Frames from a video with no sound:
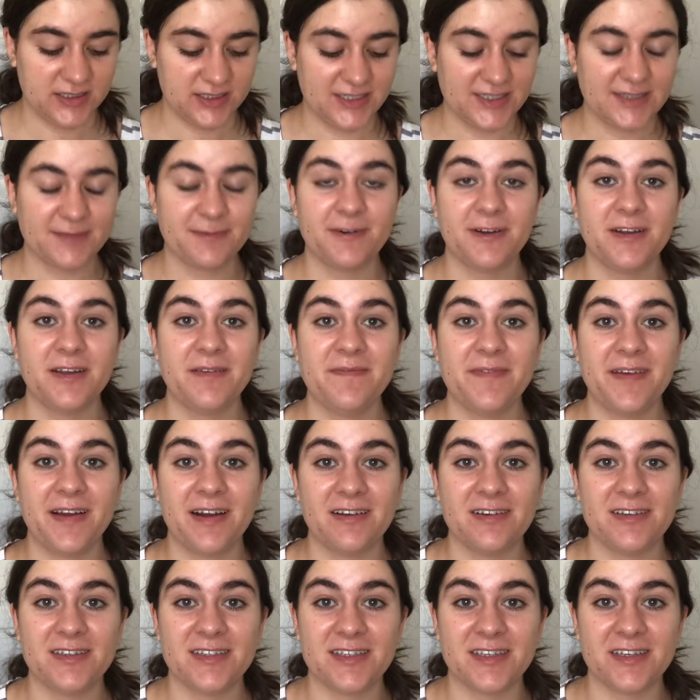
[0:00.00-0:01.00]
Just for
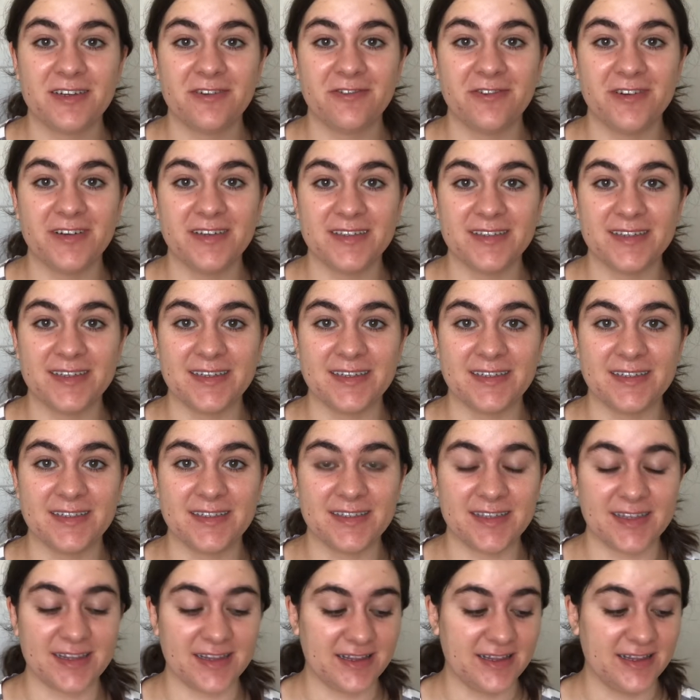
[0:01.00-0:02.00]
comparison reasons,
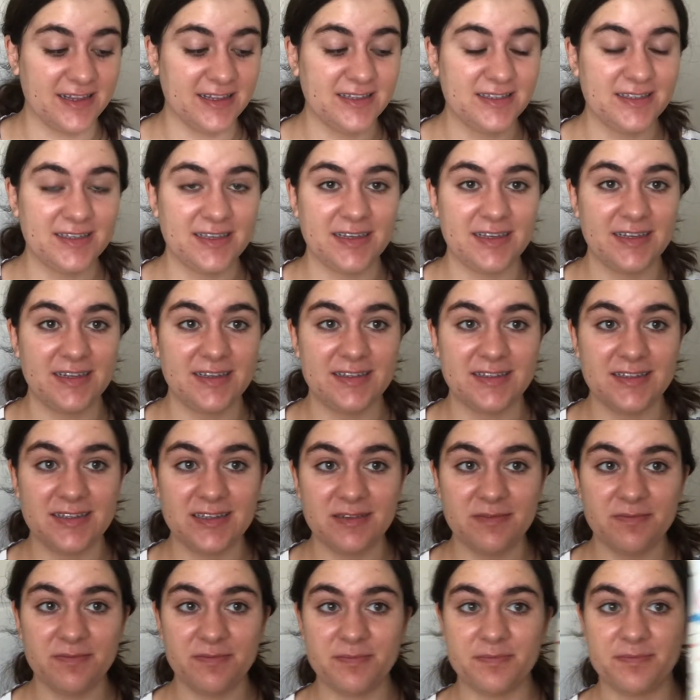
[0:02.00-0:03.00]
this is
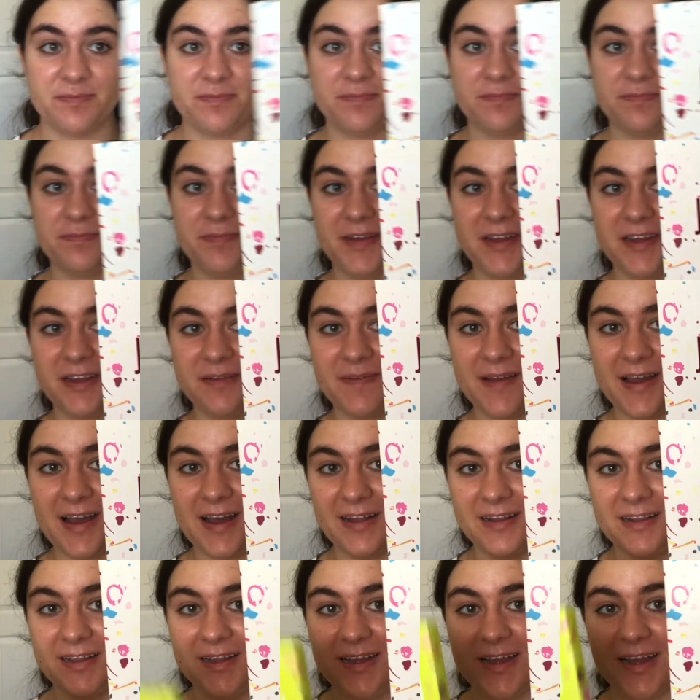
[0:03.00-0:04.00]
the big
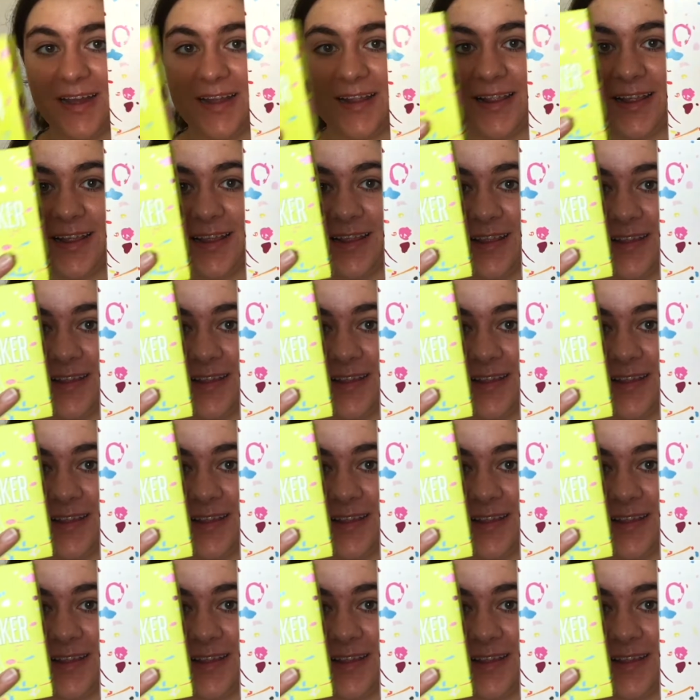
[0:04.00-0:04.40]
palette and then